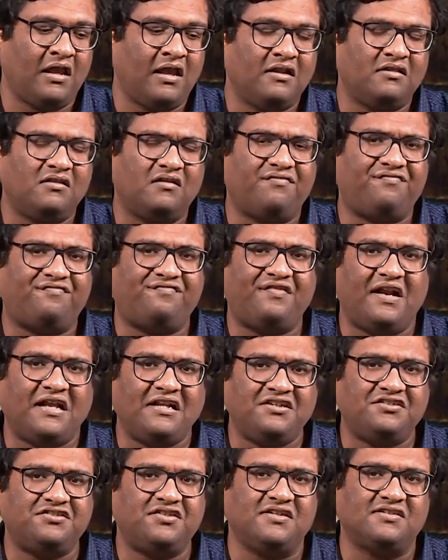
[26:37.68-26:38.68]
The
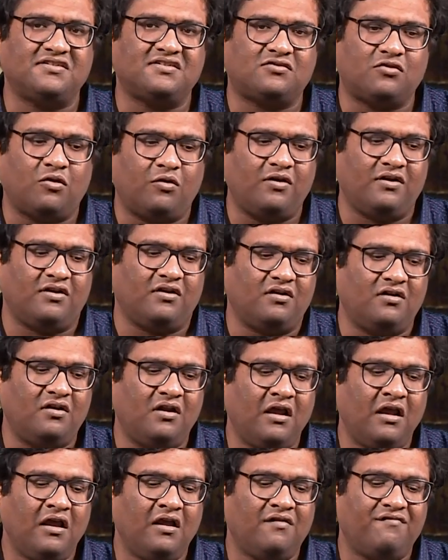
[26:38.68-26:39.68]
French historian
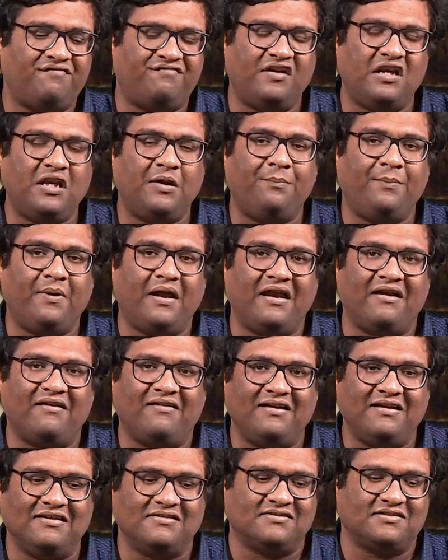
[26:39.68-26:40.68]
Philippe
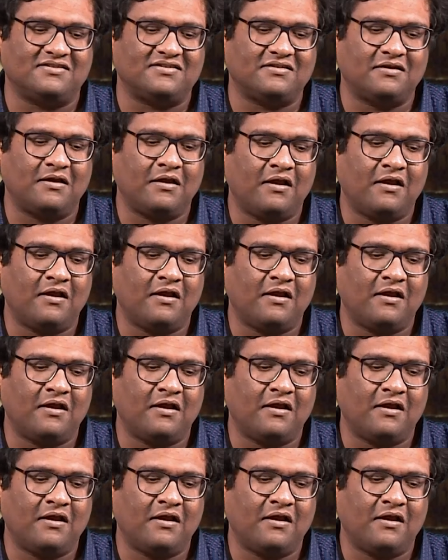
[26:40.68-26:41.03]
Aries